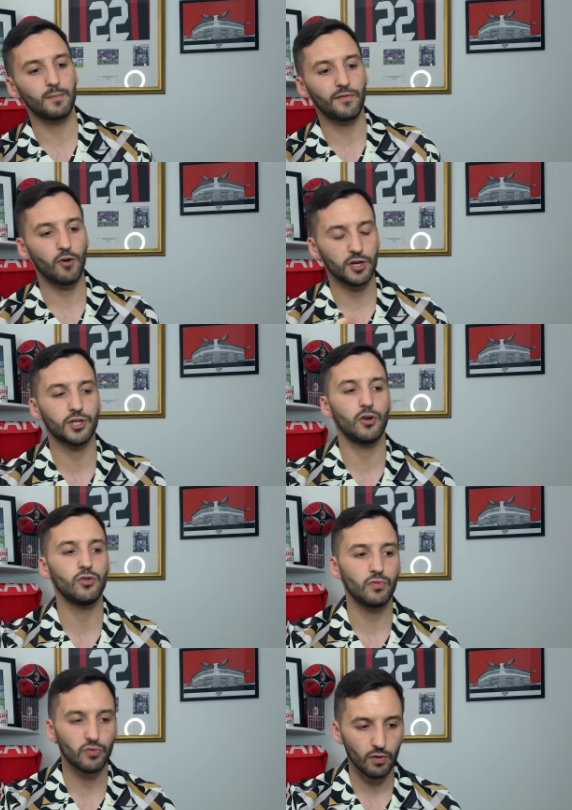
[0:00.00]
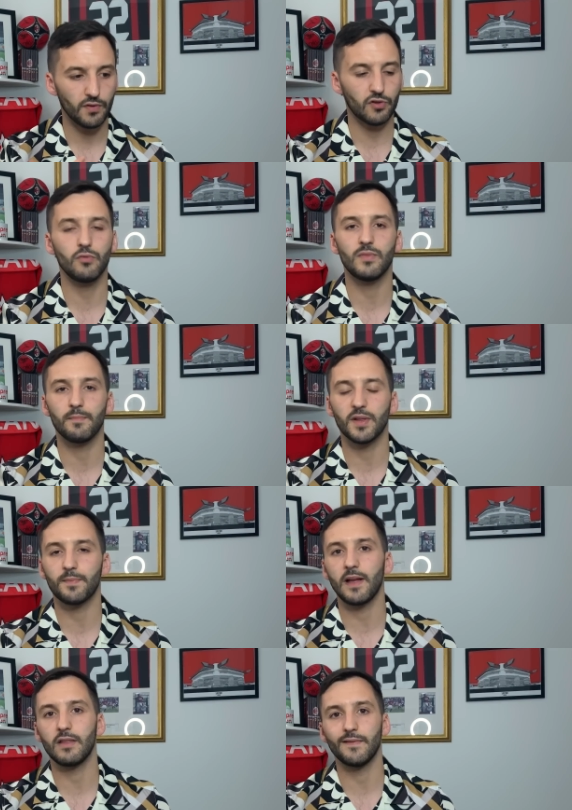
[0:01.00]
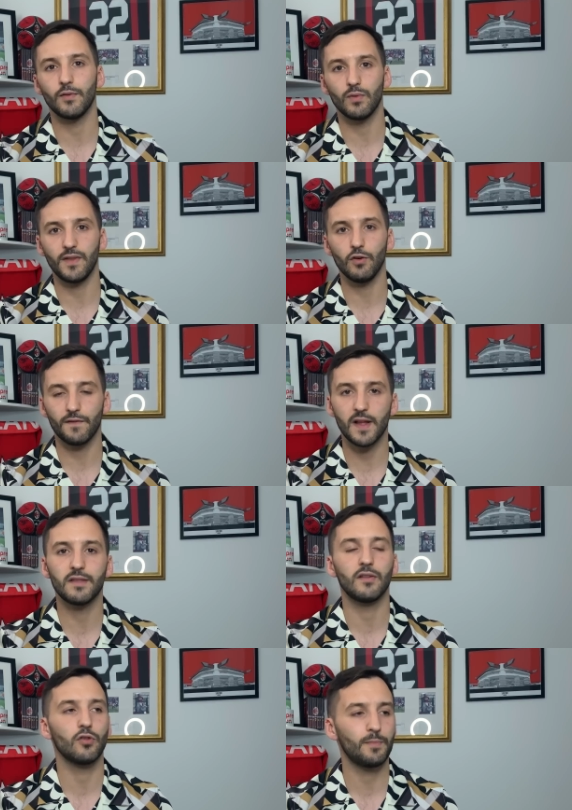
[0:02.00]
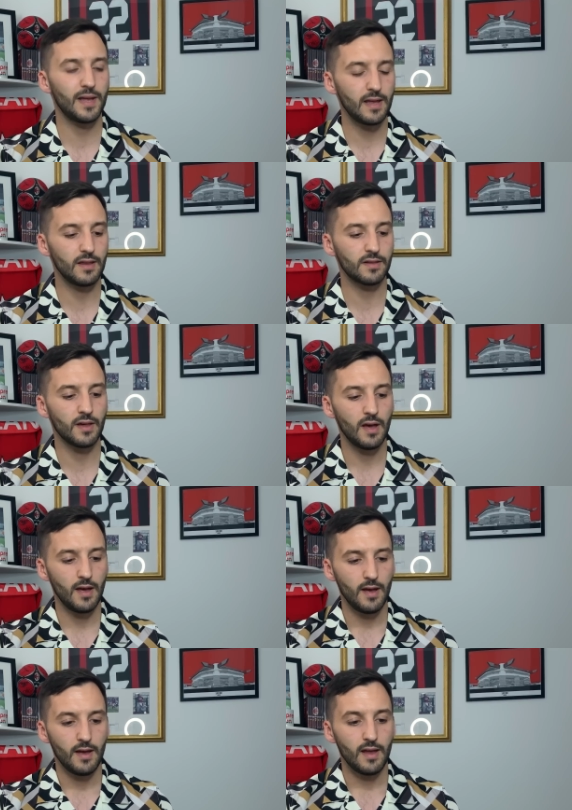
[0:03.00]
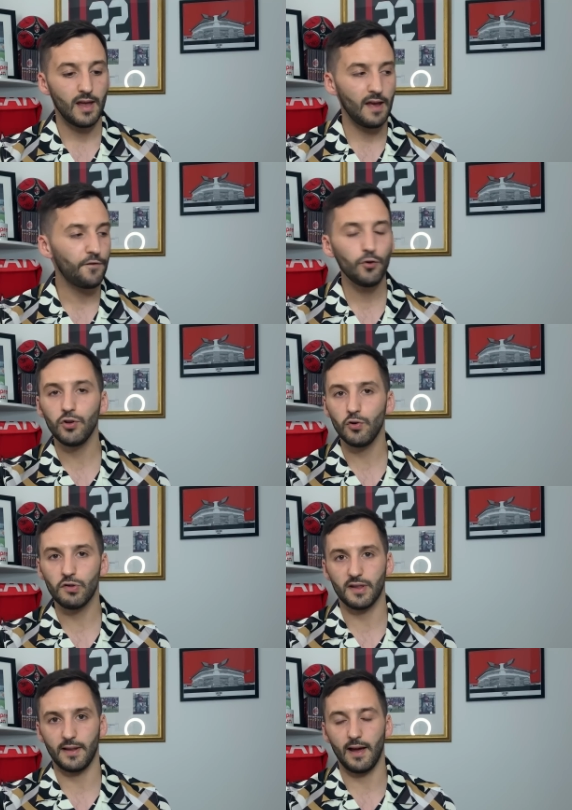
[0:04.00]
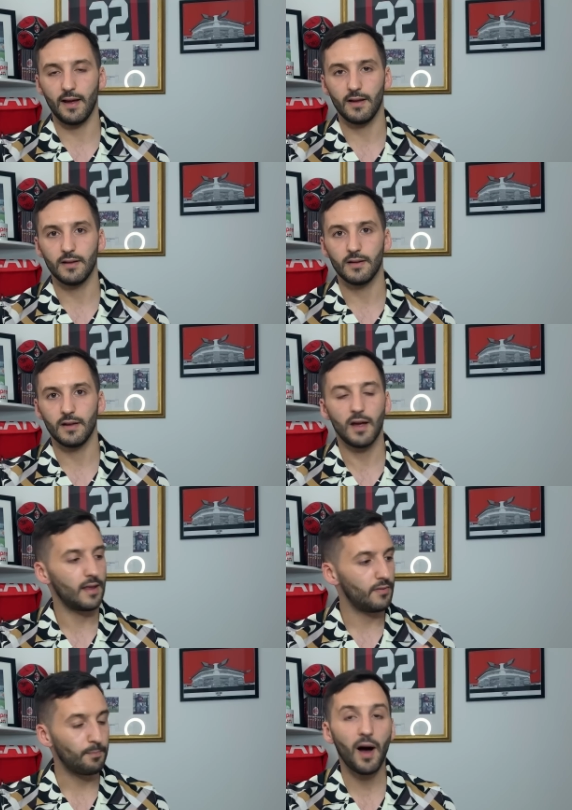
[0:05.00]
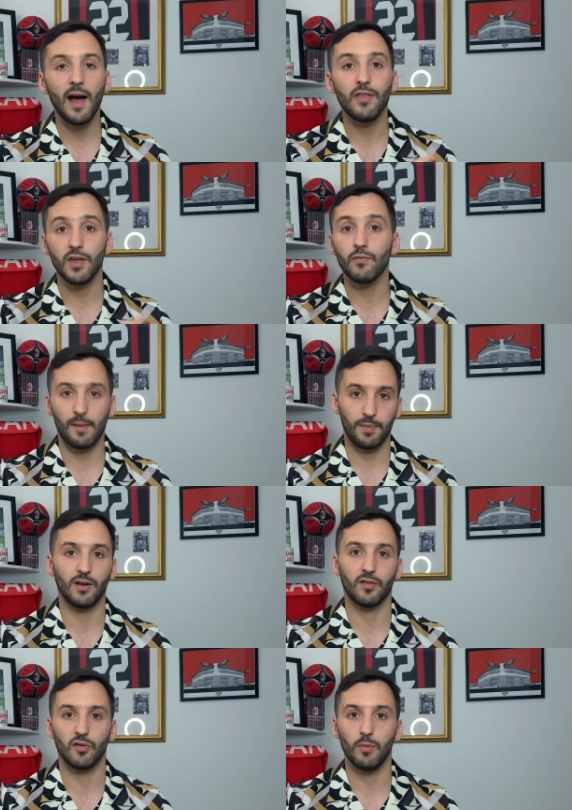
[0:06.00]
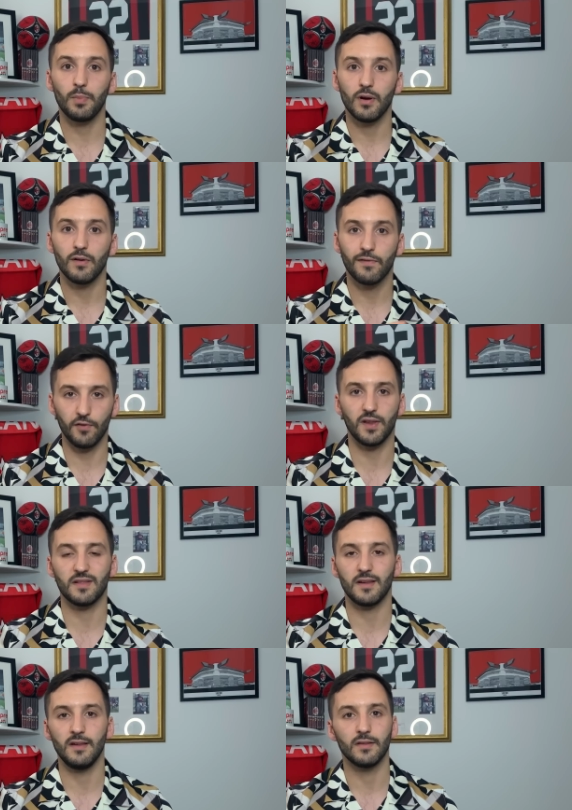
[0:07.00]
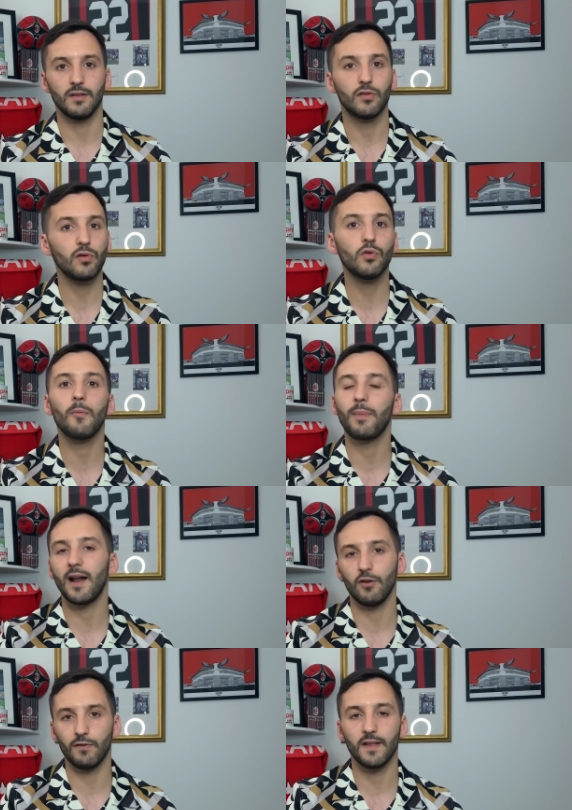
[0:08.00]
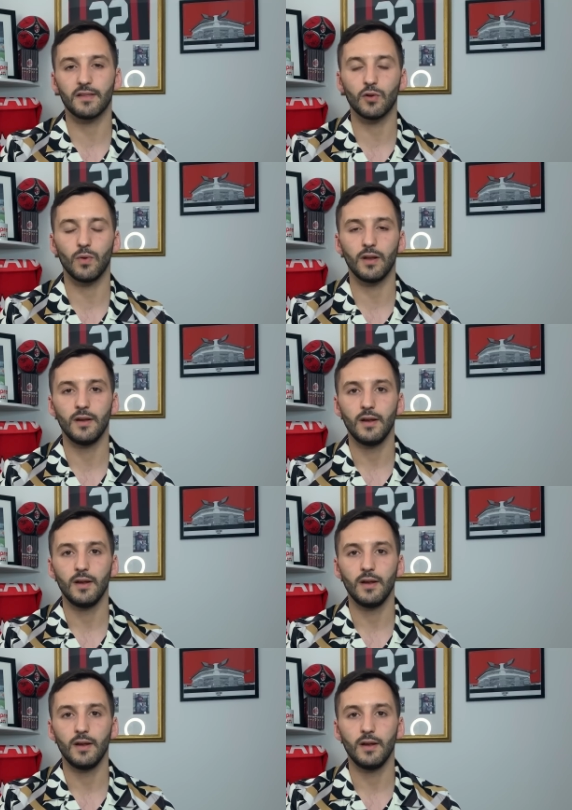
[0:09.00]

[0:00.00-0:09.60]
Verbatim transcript: before I show you sort of a zoomed in perspective with the authentic top is, if you're used to that, buy the replica top for this season. Do not buy the authentic one.